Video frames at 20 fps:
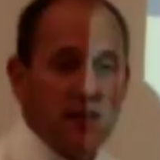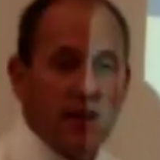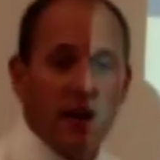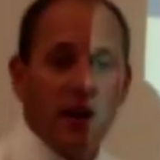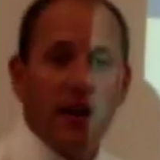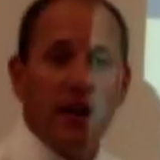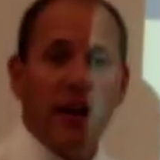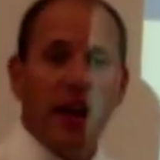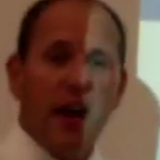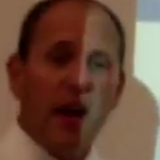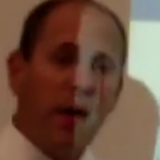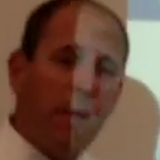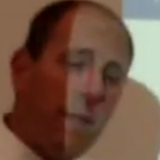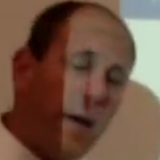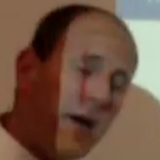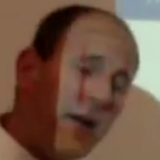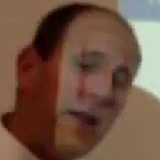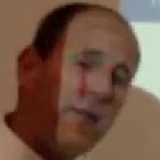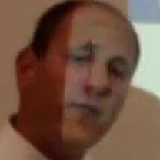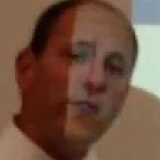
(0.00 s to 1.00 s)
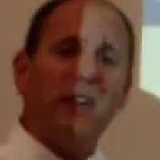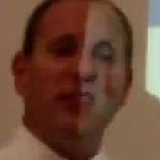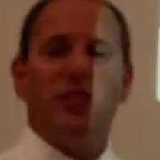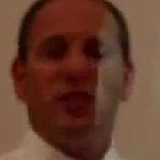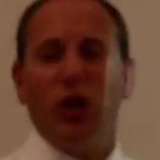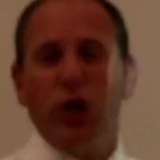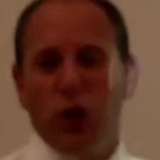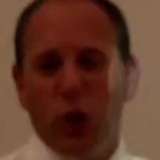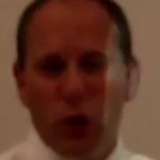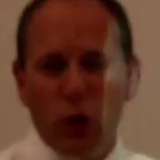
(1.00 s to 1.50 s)
about every
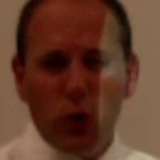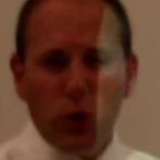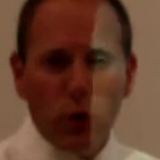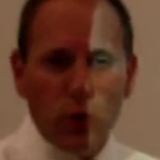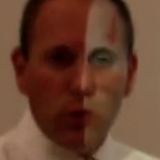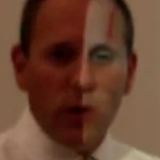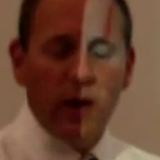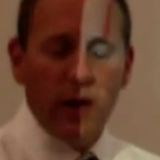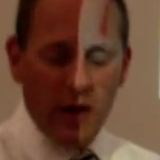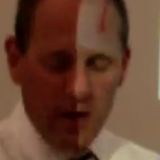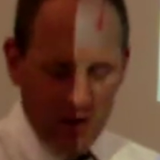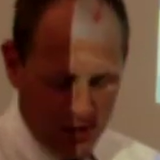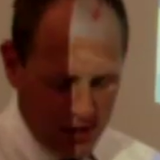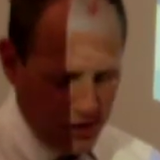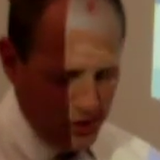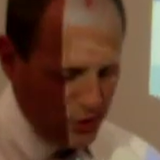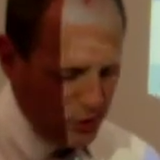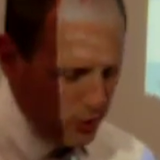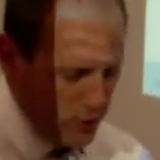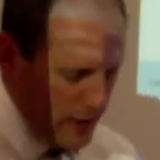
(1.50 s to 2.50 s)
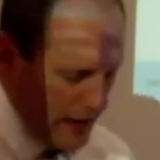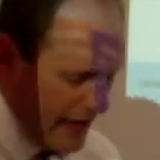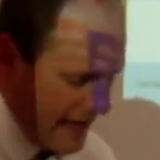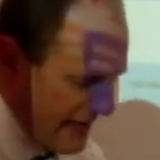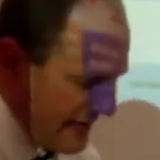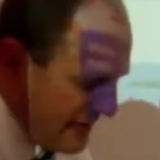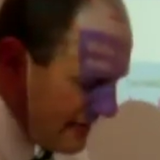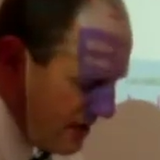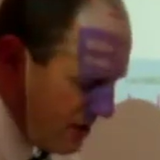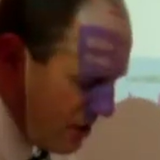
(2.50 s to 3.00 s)
2 to
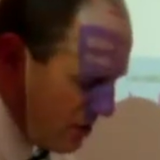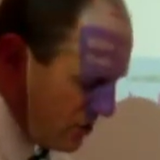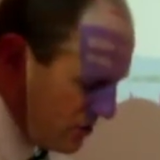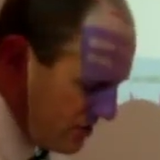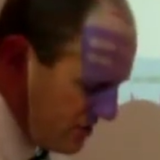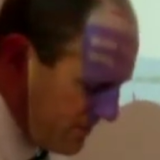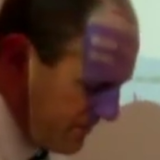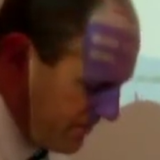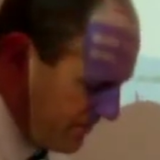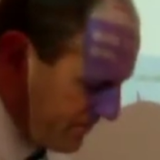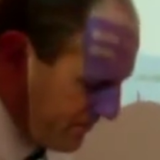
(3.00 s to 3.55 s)
8 years